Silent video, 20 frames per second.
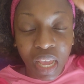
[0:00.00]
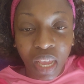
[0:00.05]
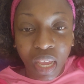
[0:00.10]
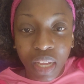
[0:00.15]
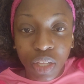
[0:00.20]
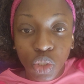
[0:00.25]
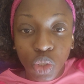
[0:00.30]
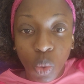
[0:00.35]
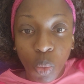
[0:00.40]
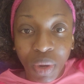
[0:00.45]

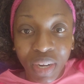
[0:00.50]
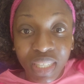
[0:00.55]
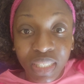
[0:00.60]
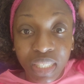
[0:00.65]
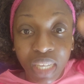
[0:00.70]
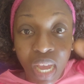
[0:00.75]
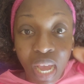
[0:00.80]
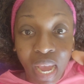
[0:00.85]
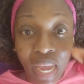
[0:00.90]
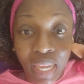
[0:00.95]
And so wanted
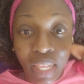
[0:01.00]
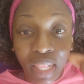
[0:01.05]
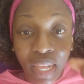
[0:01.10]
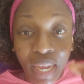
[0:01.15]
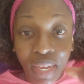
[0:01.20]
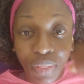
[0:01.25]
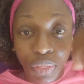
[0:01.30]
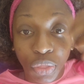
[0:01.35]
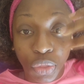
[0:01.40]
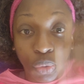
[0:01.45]
to
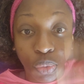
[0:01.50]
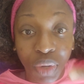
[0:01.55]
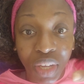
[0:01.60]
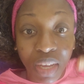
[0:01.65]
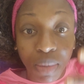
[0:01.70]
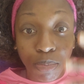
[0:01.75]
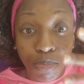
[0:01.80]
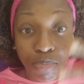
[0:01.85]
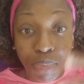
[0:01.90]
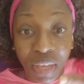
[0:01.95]
highlight
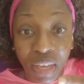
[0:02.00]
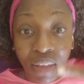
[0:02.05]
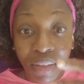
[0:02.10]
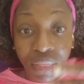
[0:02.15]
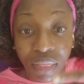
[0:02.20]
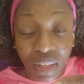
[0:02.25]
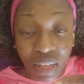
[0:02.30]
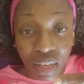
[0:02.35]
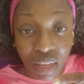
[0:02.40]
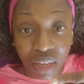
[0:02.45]
three big
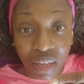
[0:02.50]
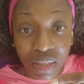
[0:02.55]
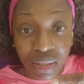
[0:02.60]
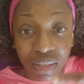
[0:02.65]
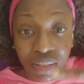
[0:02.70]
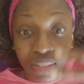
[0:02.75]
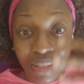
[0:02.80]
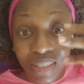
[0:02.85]
things,